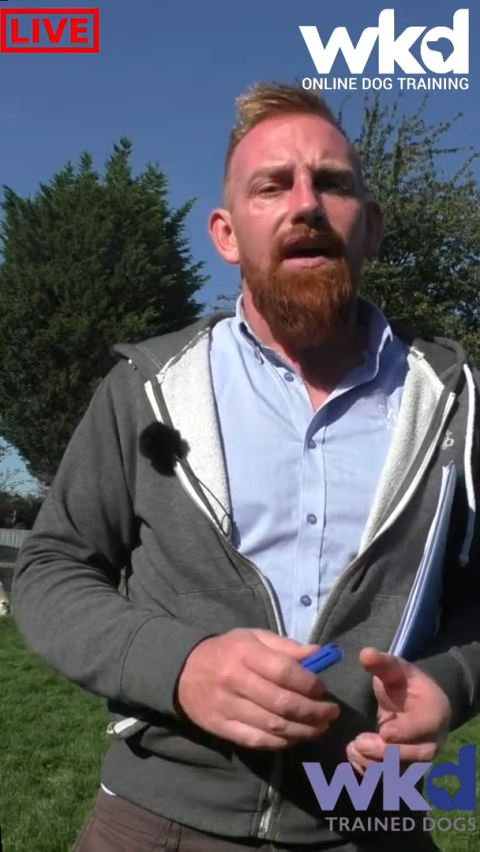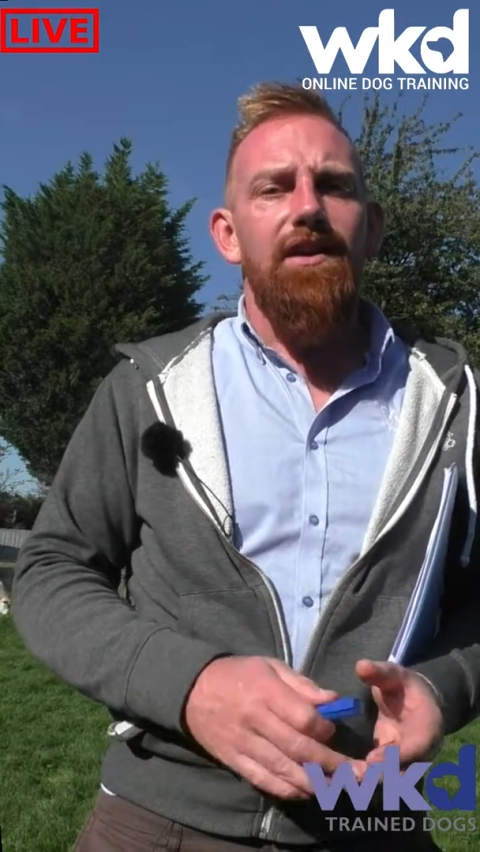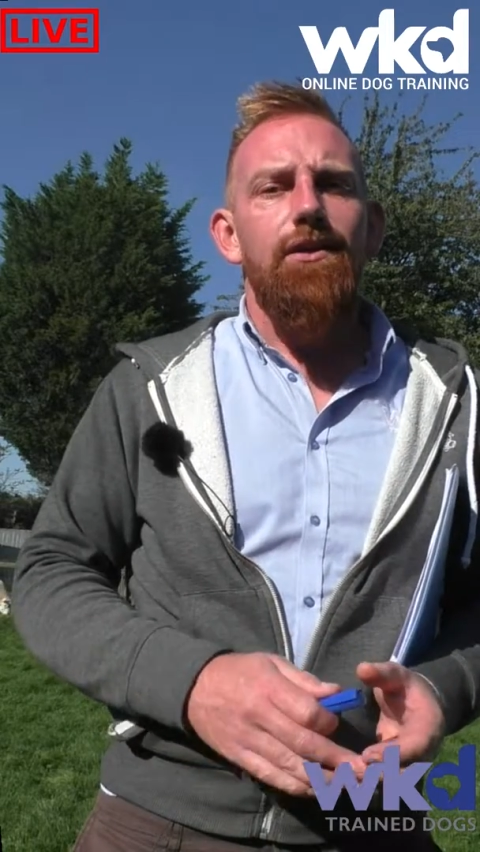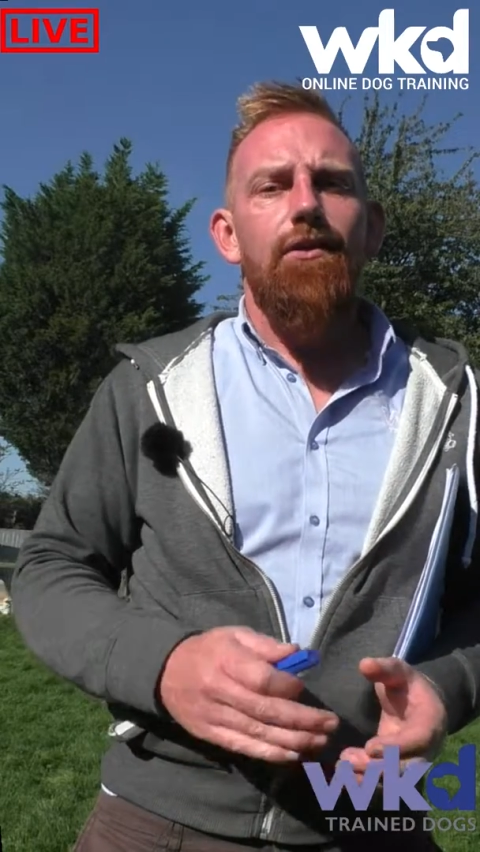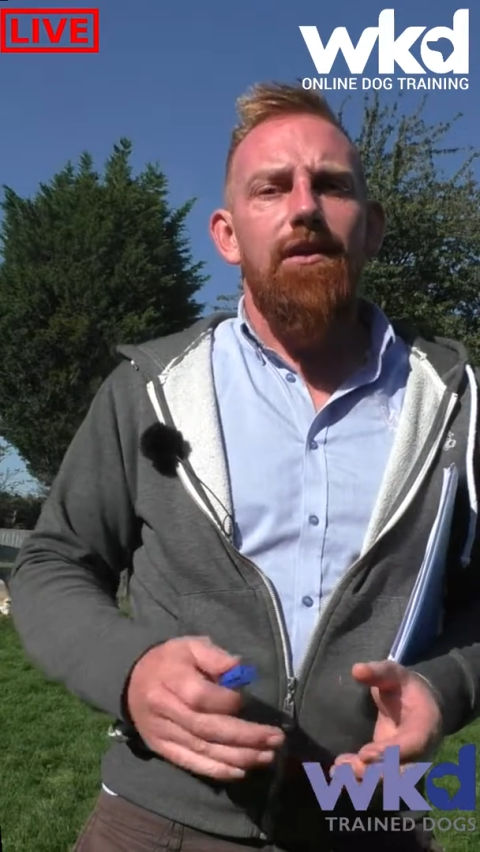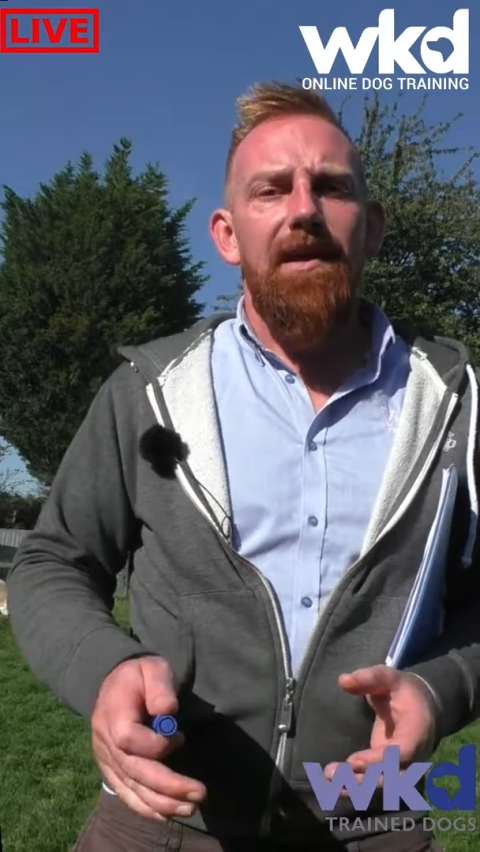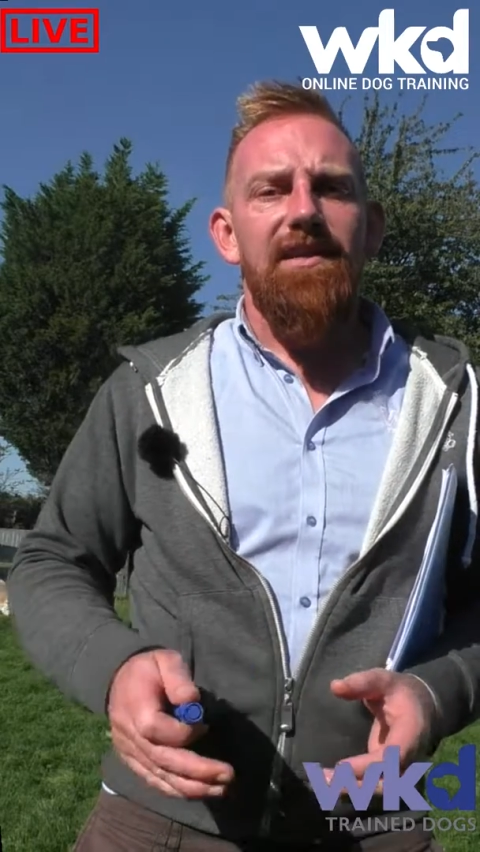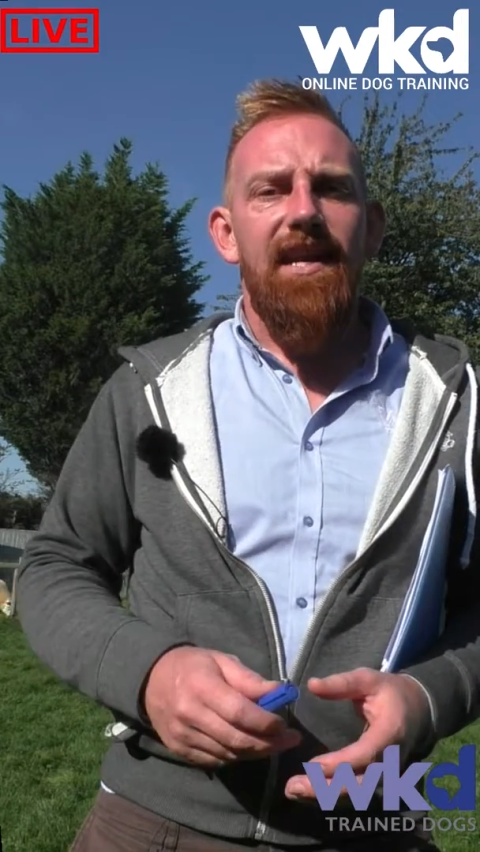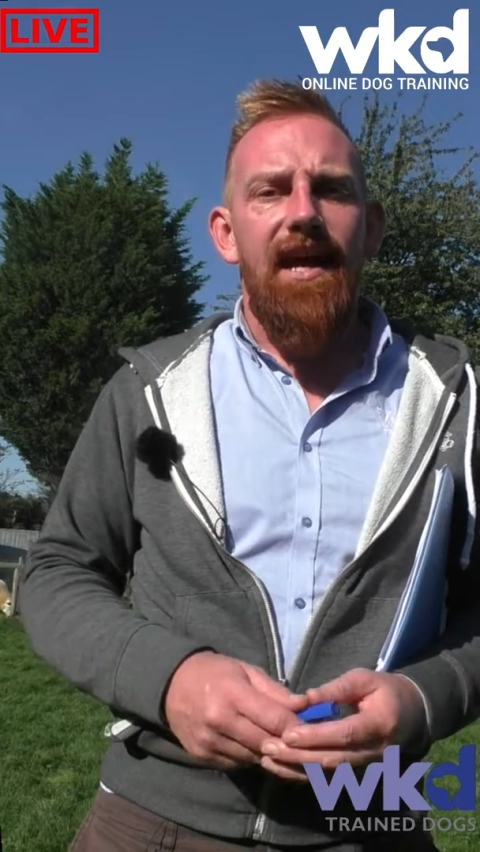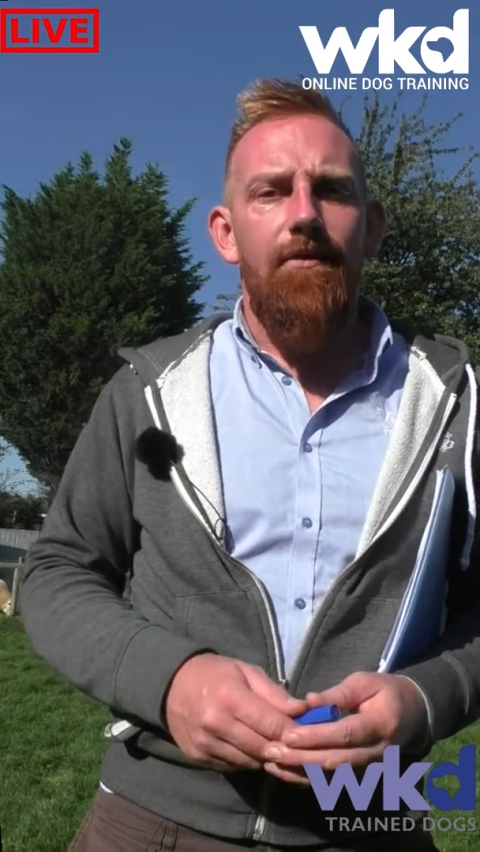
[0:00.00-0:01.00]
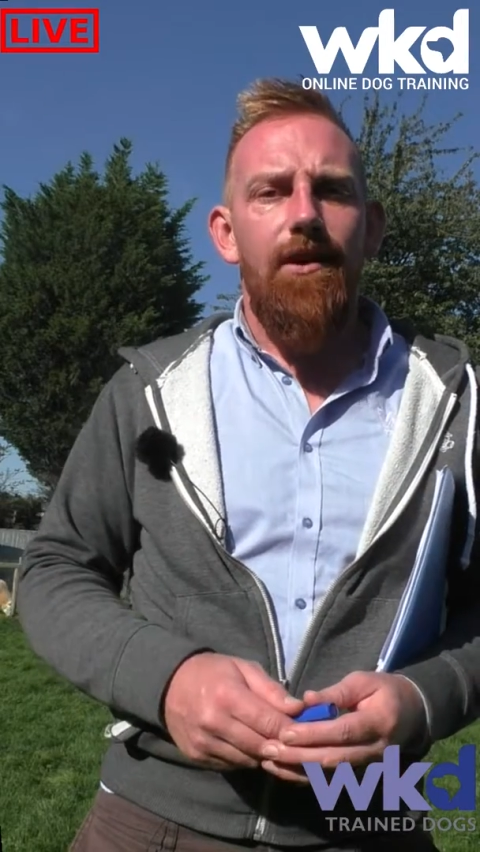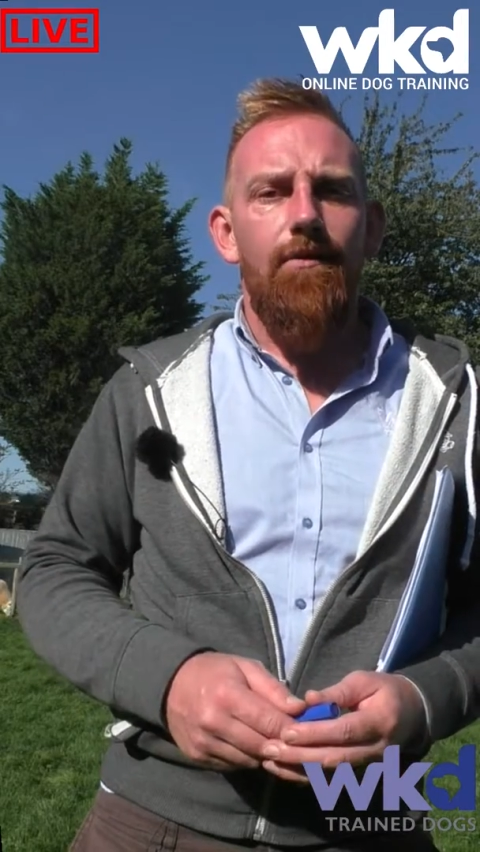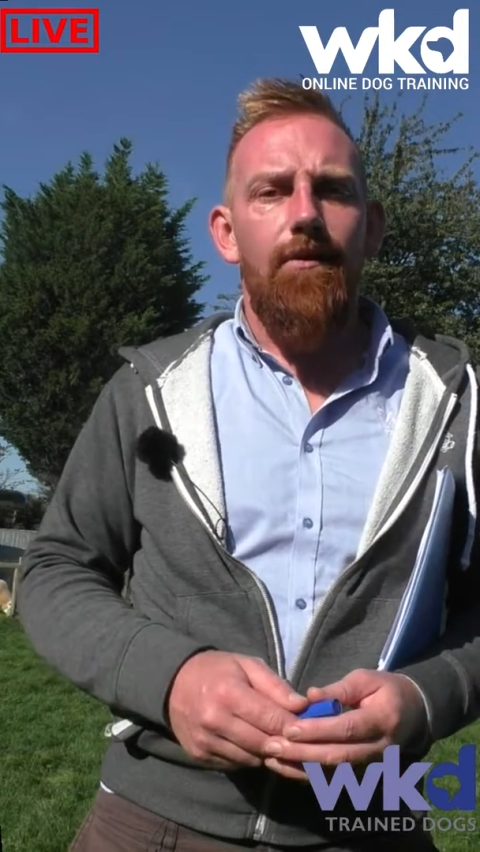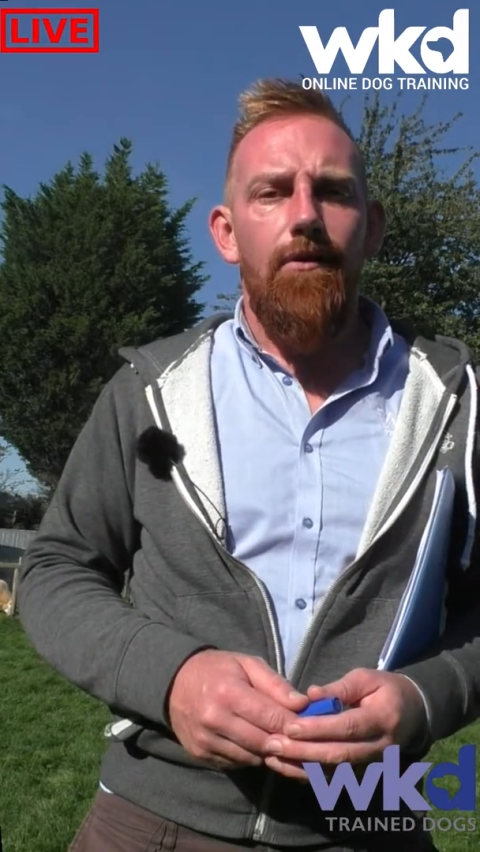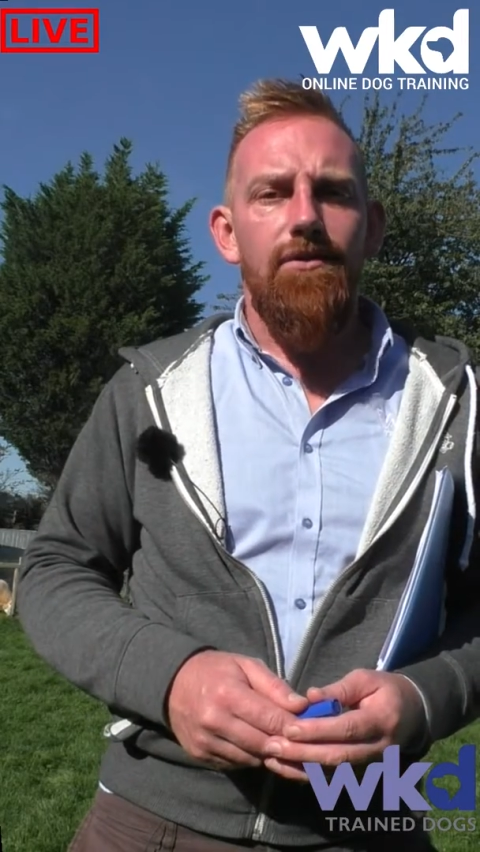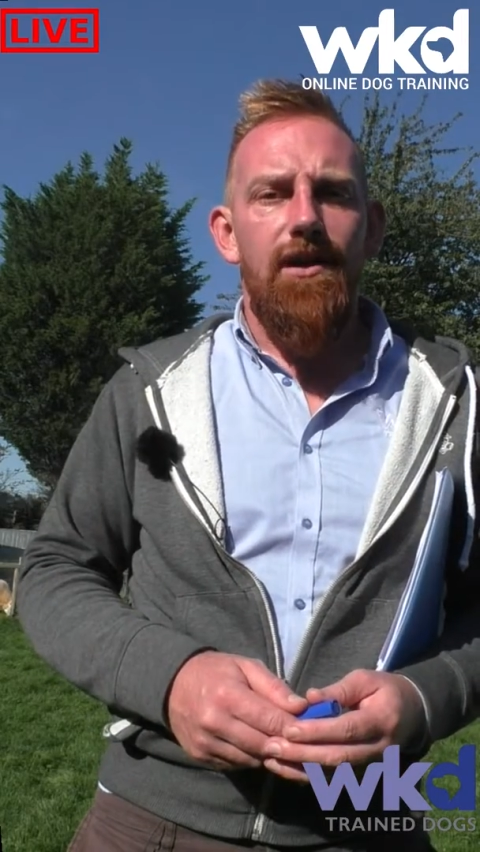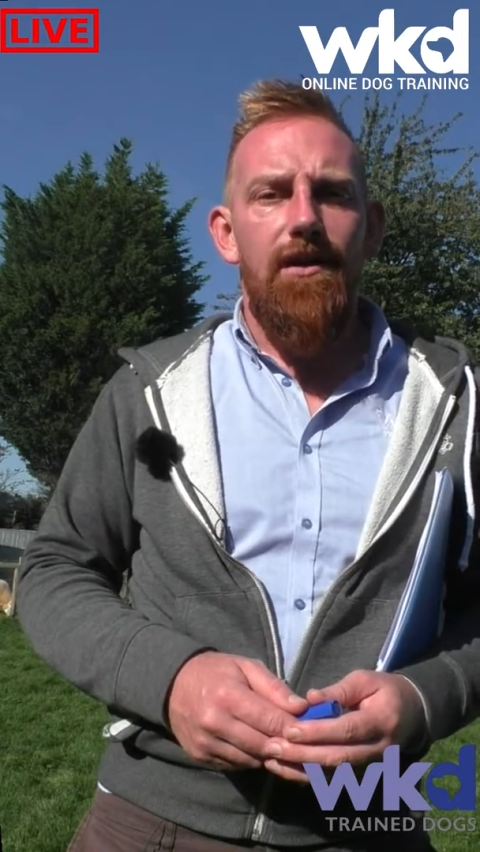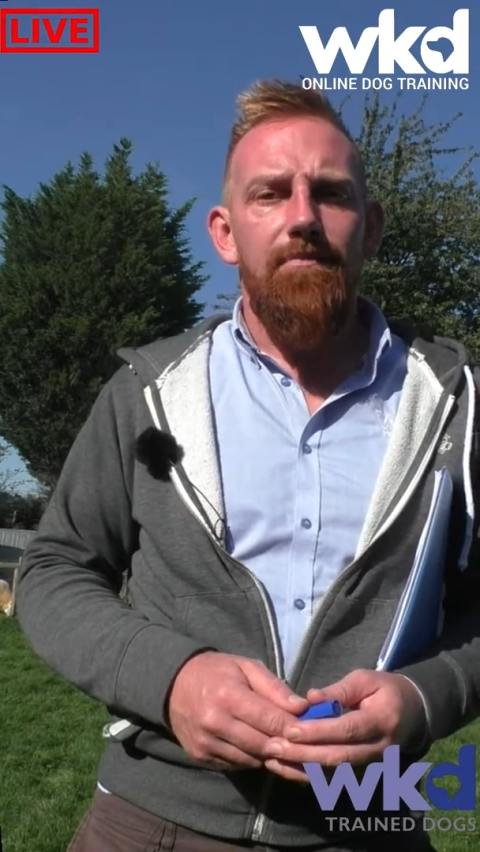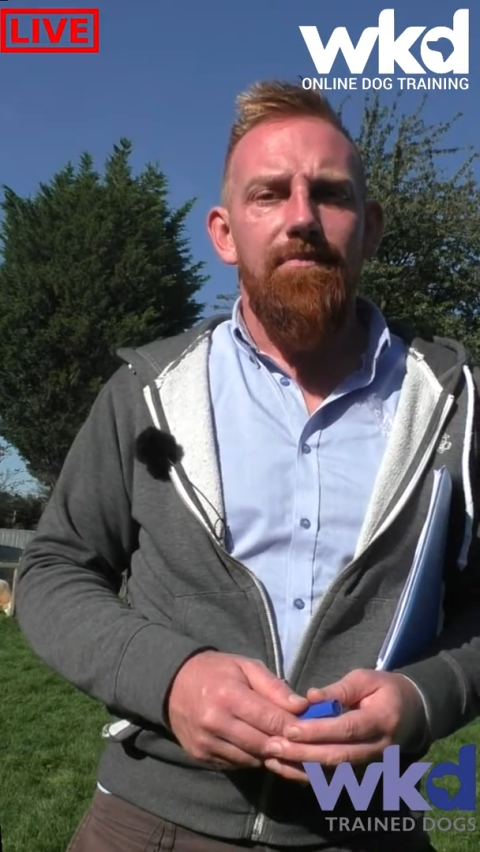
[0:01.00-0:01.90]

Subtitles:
and that you're going to be able to carry on long term.